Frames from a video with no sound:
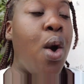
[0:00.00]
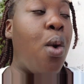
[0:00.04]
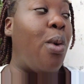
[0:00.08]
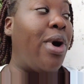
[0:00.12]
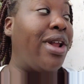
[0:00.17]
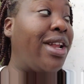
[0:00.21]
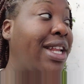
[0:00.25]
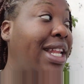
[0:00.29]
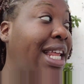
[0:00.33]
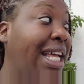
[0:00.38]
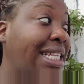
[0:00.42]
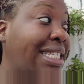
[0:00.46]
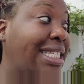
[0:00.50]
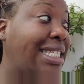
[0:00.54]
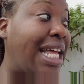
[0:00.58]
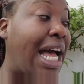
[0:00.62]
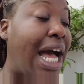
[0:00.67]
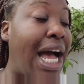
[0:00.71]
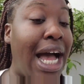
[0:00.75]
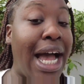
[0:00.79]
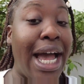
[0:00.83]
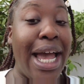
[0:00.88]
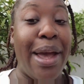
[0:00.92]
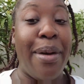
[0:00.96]
whether that's
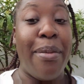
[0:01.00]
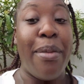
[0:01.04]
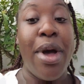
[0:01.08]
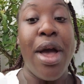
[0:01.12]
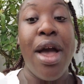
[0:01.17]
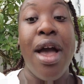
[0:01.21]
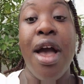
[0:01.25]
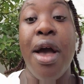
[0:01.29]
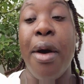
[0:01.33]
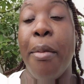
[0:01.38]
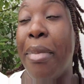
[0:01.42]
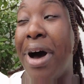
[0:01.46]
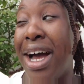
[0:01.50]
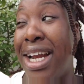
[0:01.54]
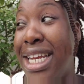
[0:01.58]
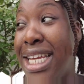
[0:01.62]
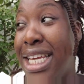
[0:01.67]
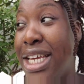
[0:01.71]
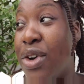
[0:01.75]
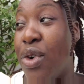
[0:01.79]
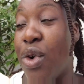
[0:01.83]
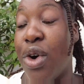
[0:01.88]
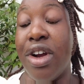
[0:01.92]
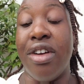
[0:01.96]
time,
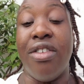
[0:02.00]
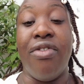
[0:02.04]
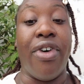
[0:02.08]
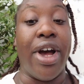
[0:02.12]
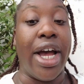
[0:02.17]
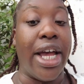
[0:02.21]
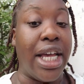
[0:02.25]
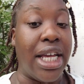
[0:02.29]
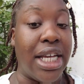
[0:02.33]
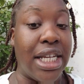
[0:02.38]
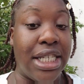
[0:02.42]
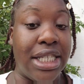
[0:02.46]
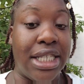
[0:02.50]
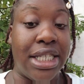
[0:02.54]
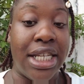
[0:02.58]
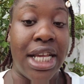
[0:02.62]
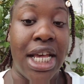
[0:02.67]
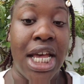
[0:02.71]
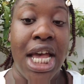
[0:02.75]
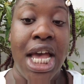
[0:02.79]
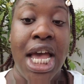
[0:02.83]
money, or advice.